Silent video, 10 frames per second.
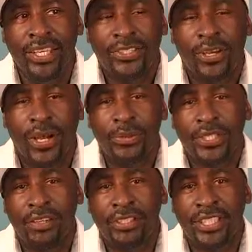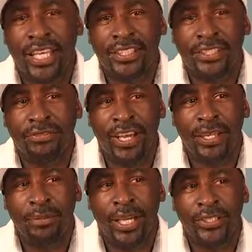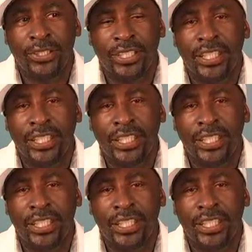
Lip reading: So I was never satisfied by just